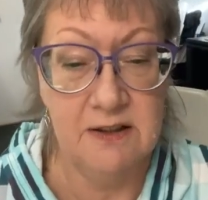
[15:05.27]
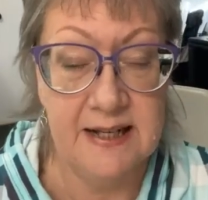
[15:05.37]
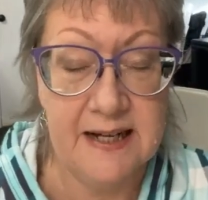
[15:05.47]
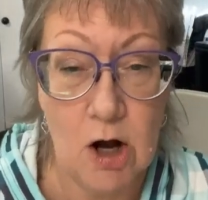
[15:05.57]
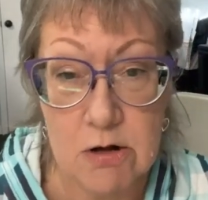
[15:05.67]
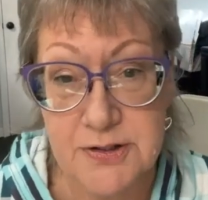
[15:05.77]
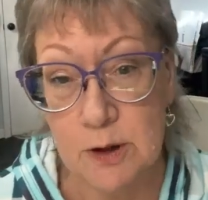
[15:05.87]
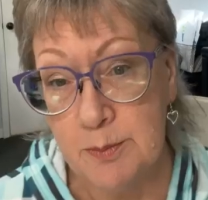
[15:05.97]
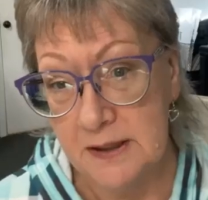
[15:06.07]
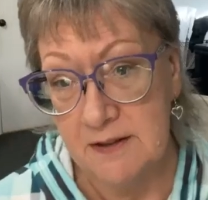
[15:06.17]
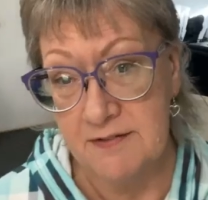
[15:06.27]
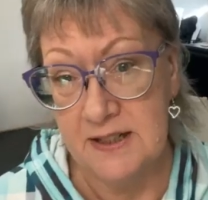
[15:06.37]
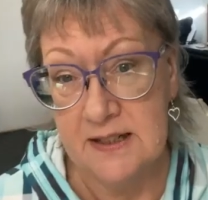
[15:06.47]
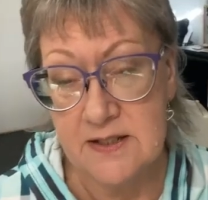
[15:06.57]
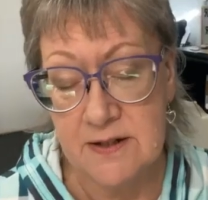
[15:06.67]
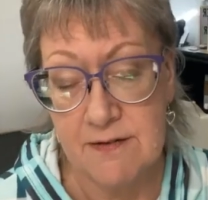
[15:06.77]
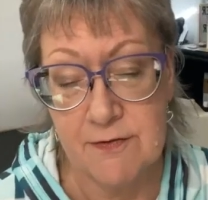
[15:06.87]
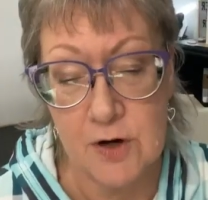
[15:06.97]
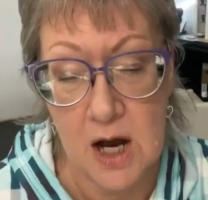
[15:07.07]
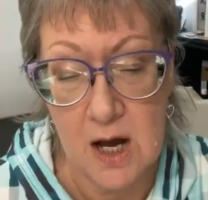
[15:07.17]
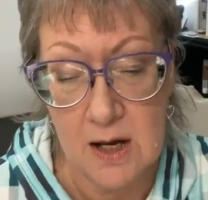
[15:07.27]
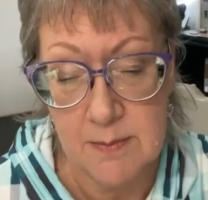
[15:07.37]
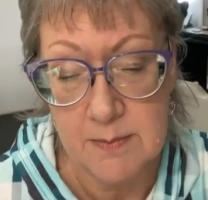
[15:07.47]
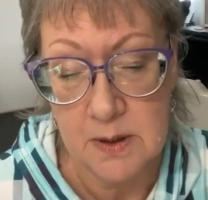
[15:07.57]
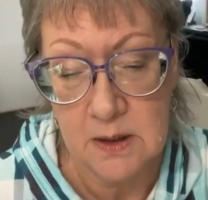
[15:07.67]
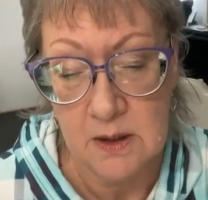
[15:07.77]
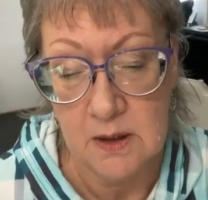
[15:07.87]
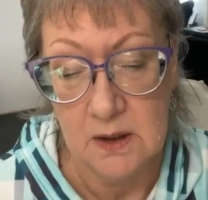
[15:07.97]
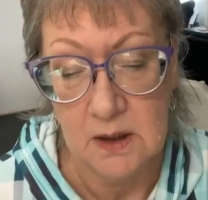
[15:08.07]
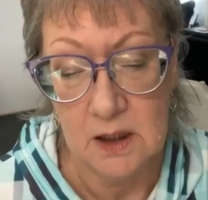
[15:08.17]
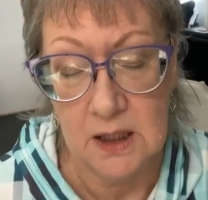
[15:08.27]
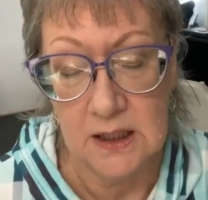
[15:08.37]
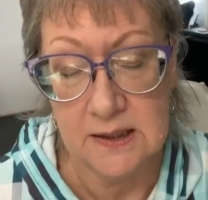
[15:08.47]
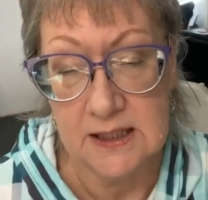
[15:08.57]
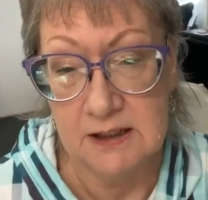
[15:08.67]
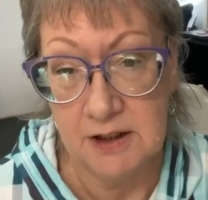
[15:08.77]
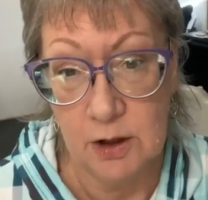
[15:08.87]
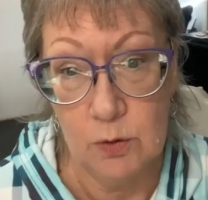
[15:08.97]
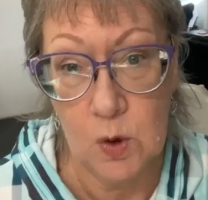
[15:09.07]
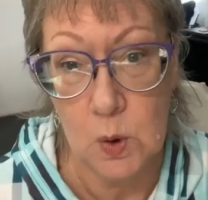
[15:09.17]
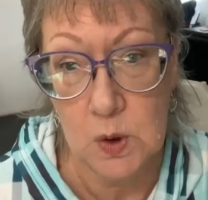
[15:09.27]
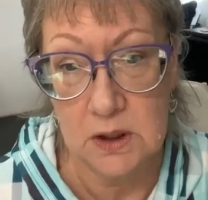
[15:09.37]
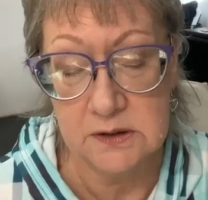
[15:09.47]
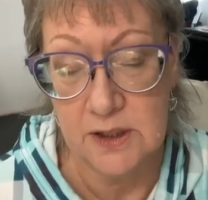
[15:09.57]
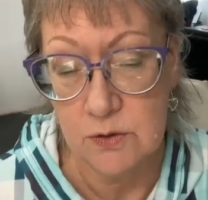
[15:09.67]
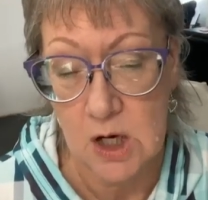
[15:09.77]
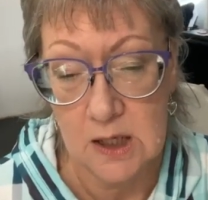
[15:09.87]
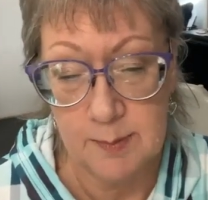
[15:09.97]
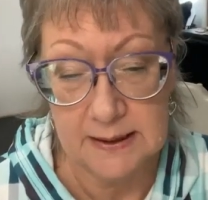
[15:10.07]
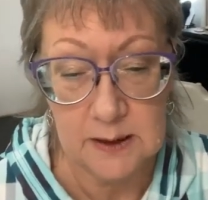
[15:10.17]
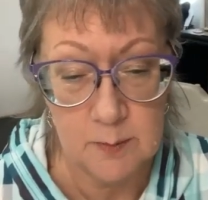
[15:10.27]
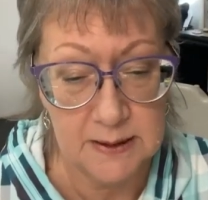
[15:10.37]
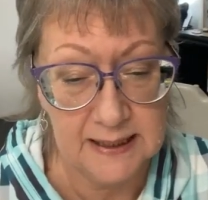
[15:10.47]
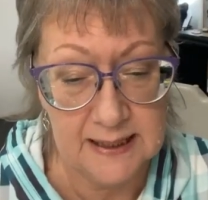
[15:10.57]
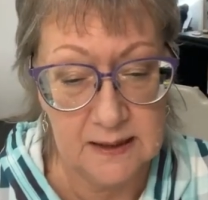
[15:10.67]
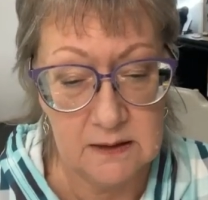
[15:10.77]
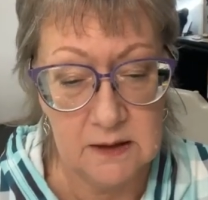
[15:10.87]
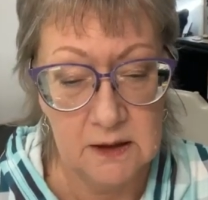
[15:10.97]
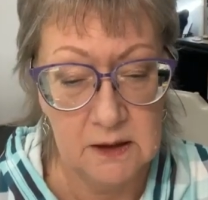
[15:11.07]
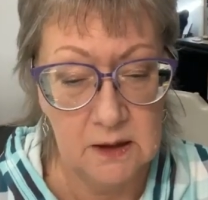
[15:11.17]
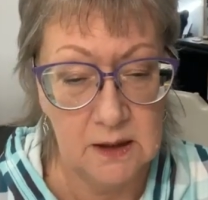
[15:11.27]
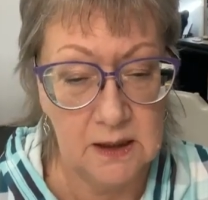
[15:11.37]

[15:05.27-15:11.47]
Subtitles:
They also benefit from keto or low carb eating plan.